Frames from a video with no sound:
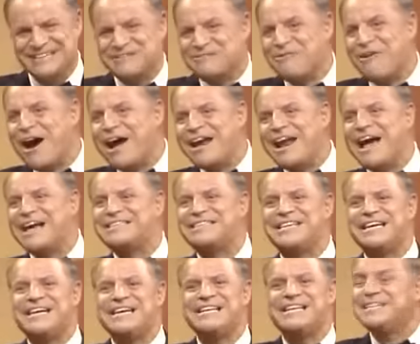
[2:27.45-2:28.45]
And why
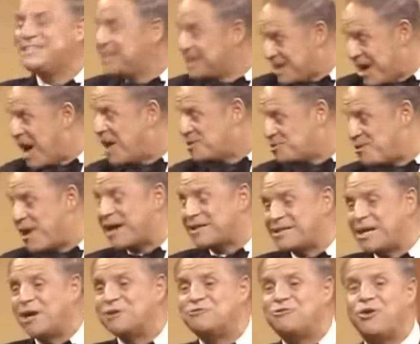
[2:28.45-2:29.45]
not, Dean? There's a
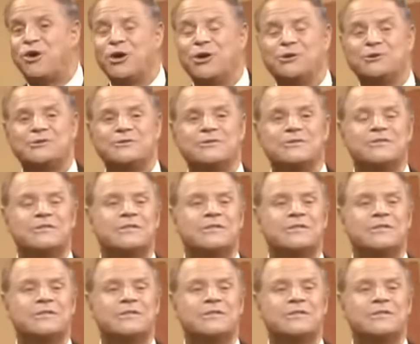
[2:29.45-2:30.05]
contract out for you.